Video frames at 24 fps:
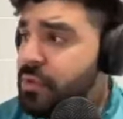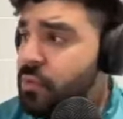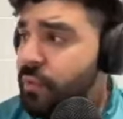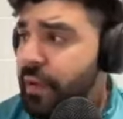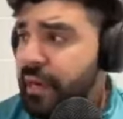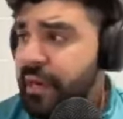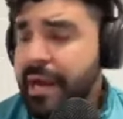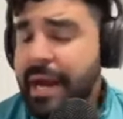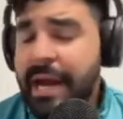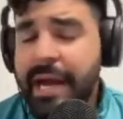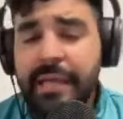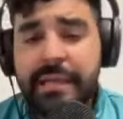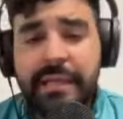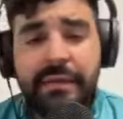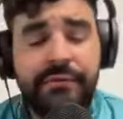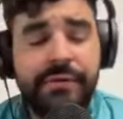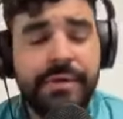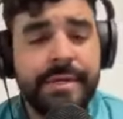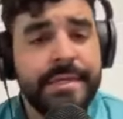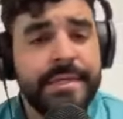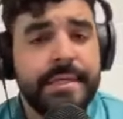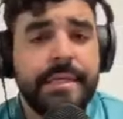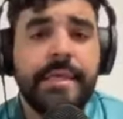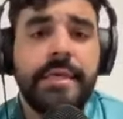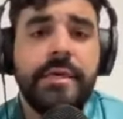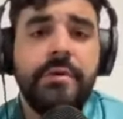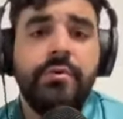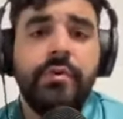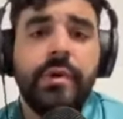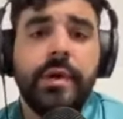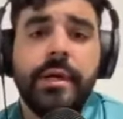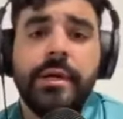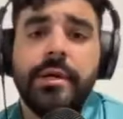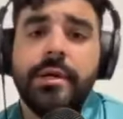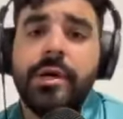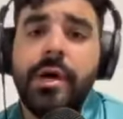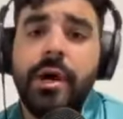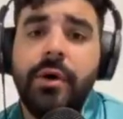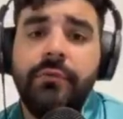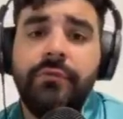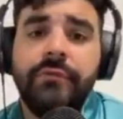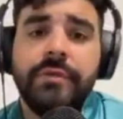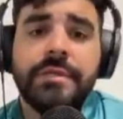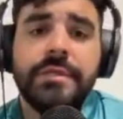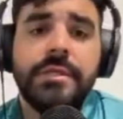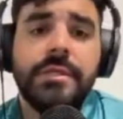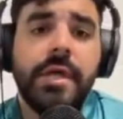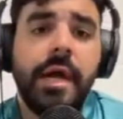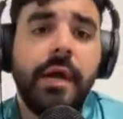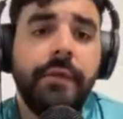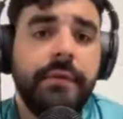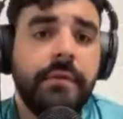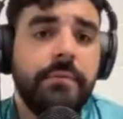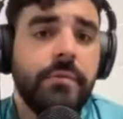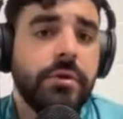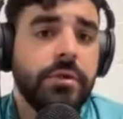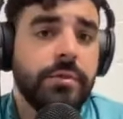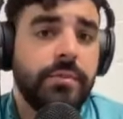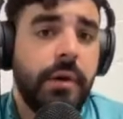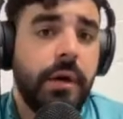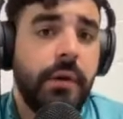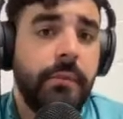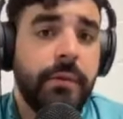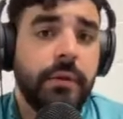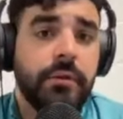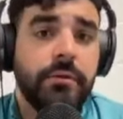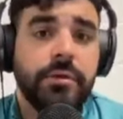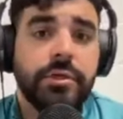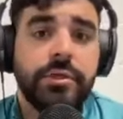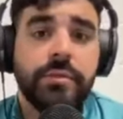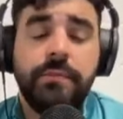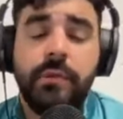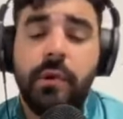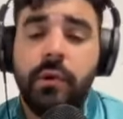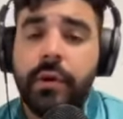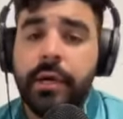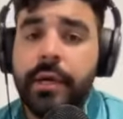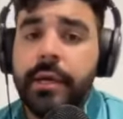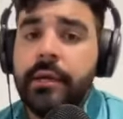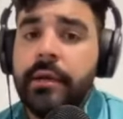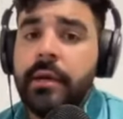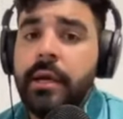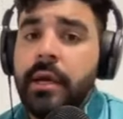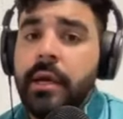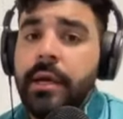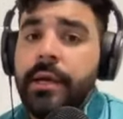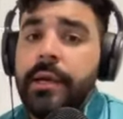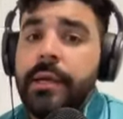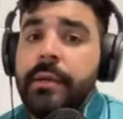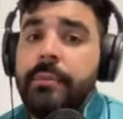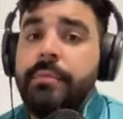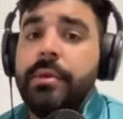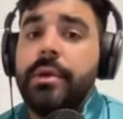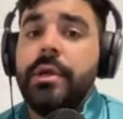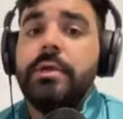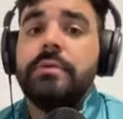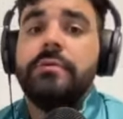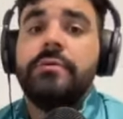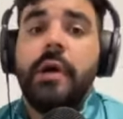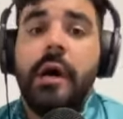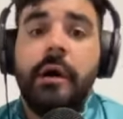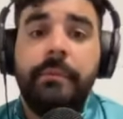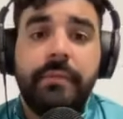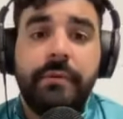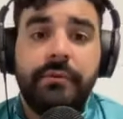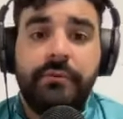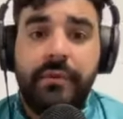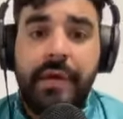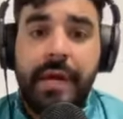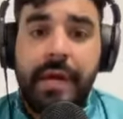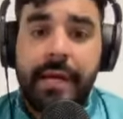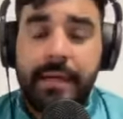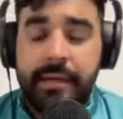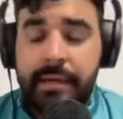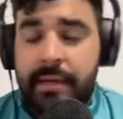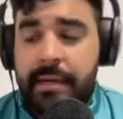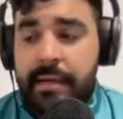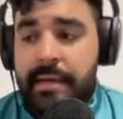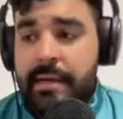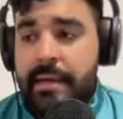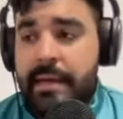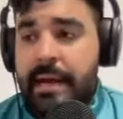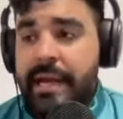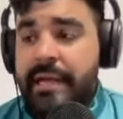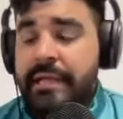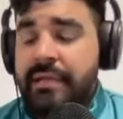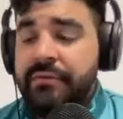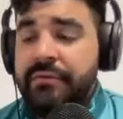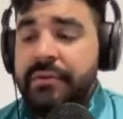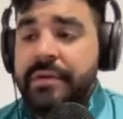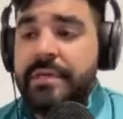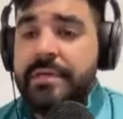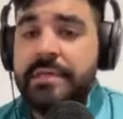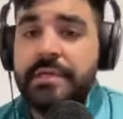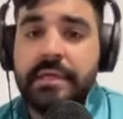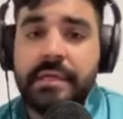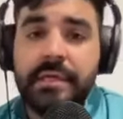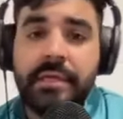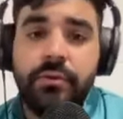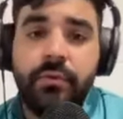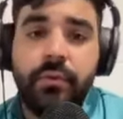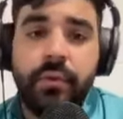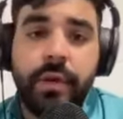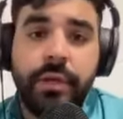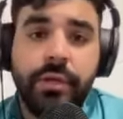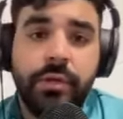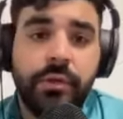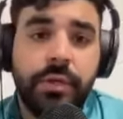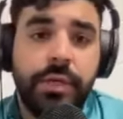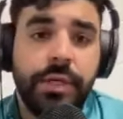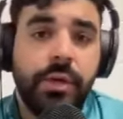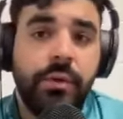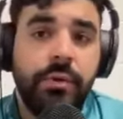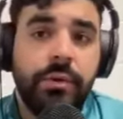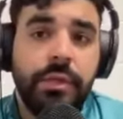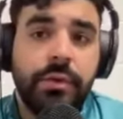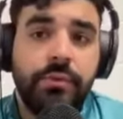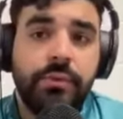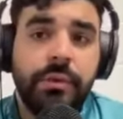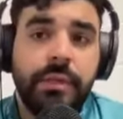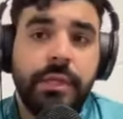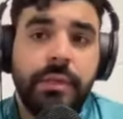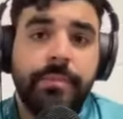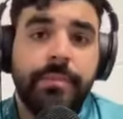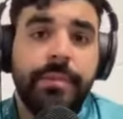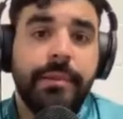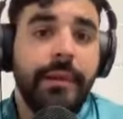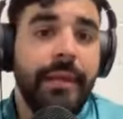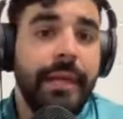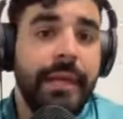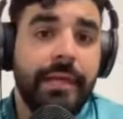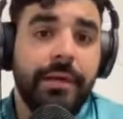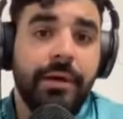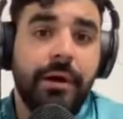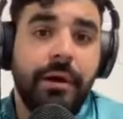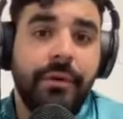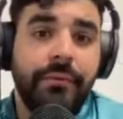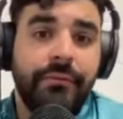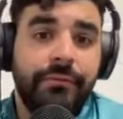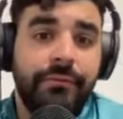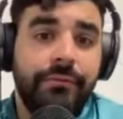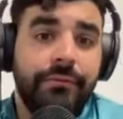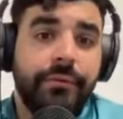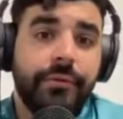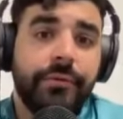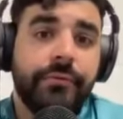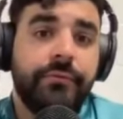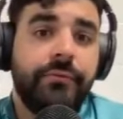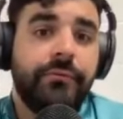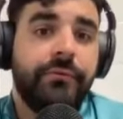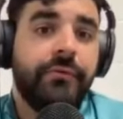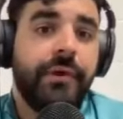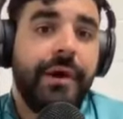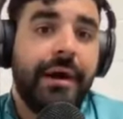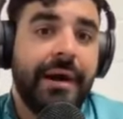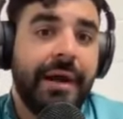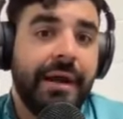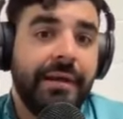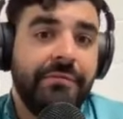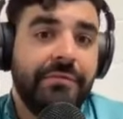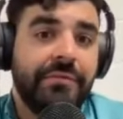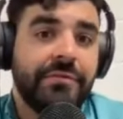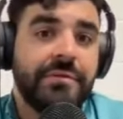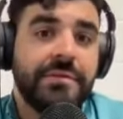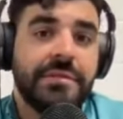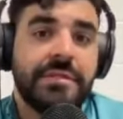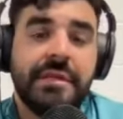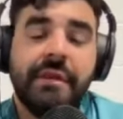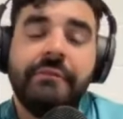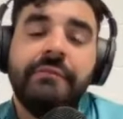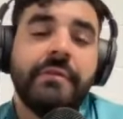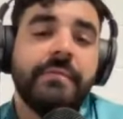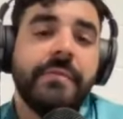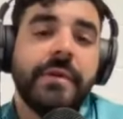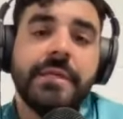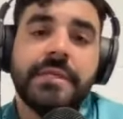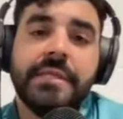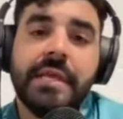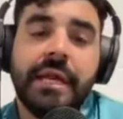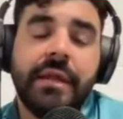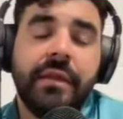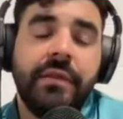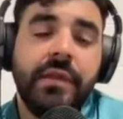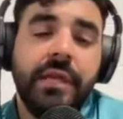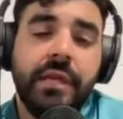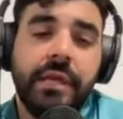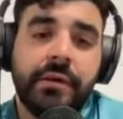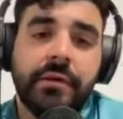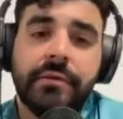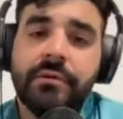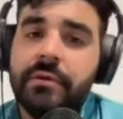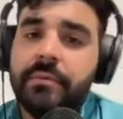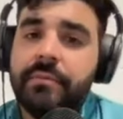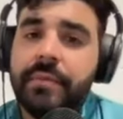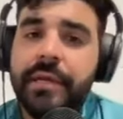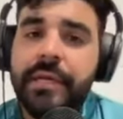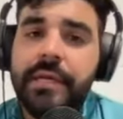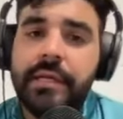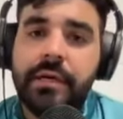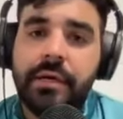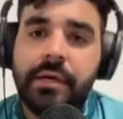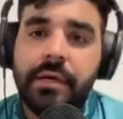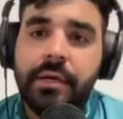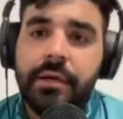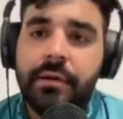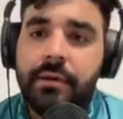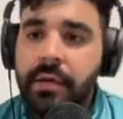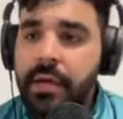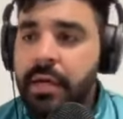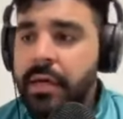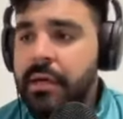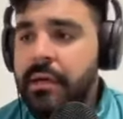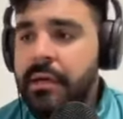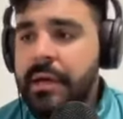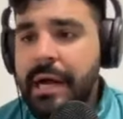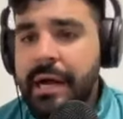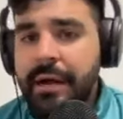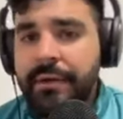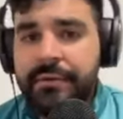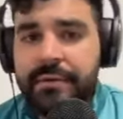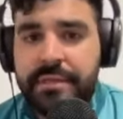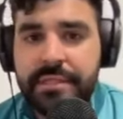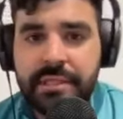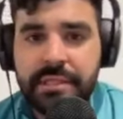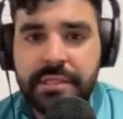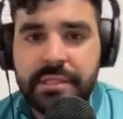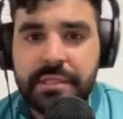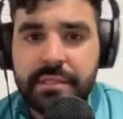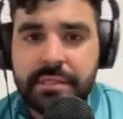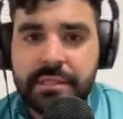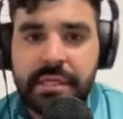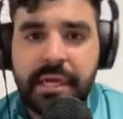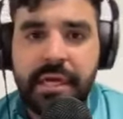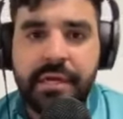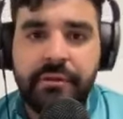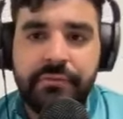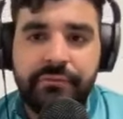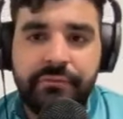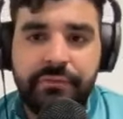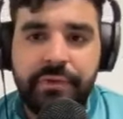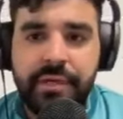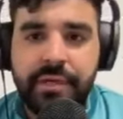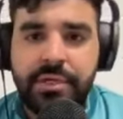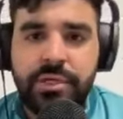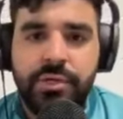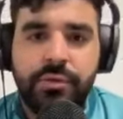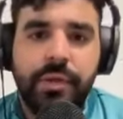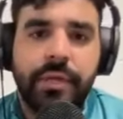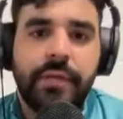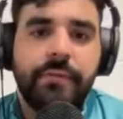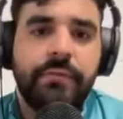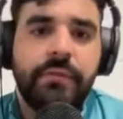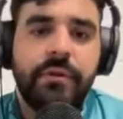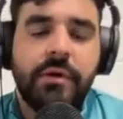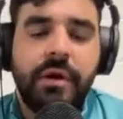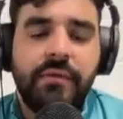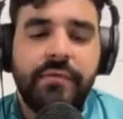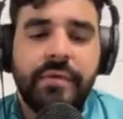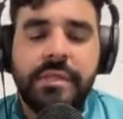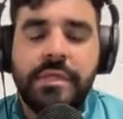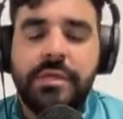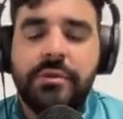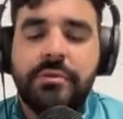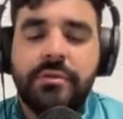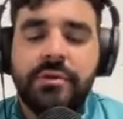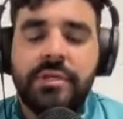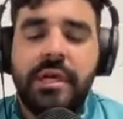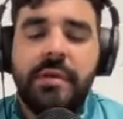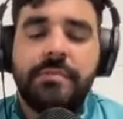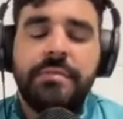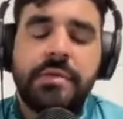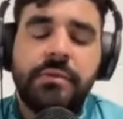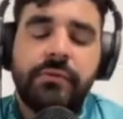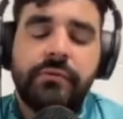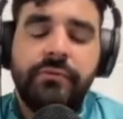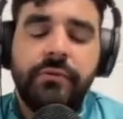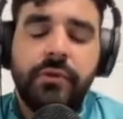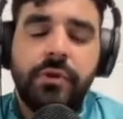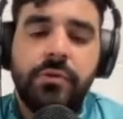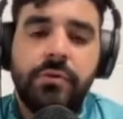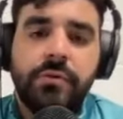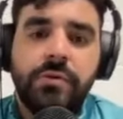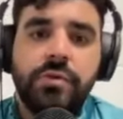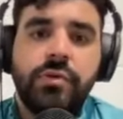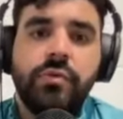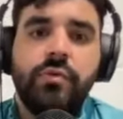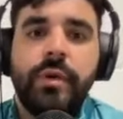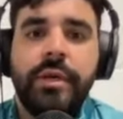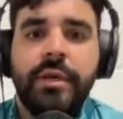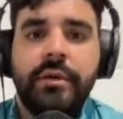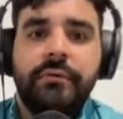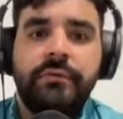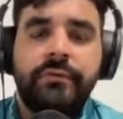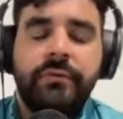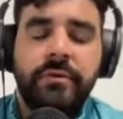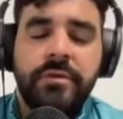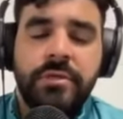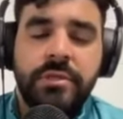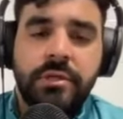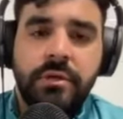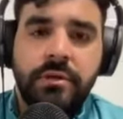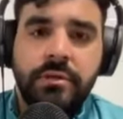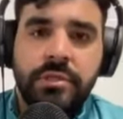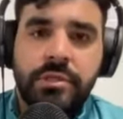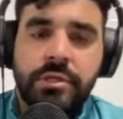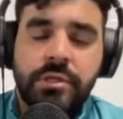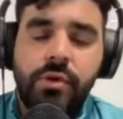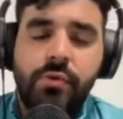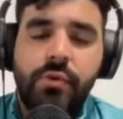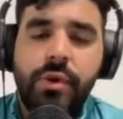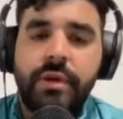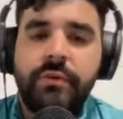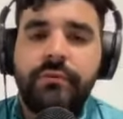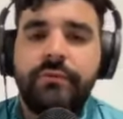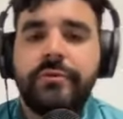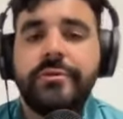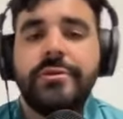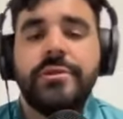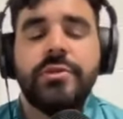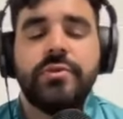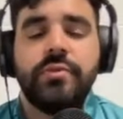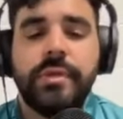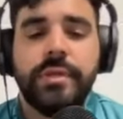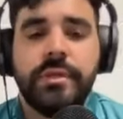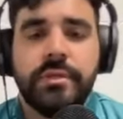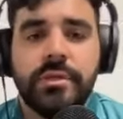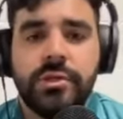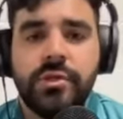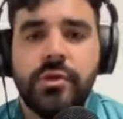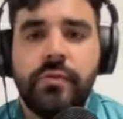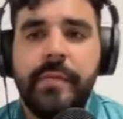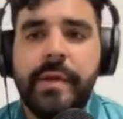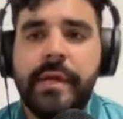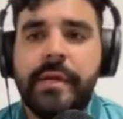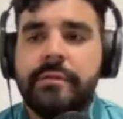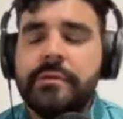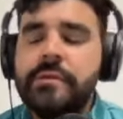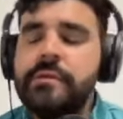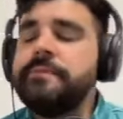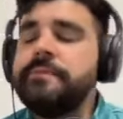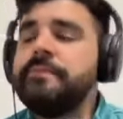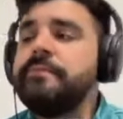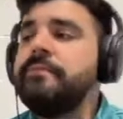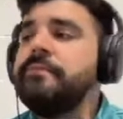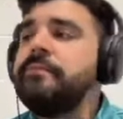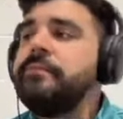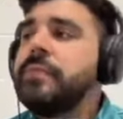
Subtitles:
where I live in a city where golf is not the most popular sport. But on top of that, I live in a city where you can only really play golf for 5 to 7 months out of the year, depending on how the seasons kind of fluctuate. Obviously, there's ebbs and flows to when it first starts snowing versus when the snow melts.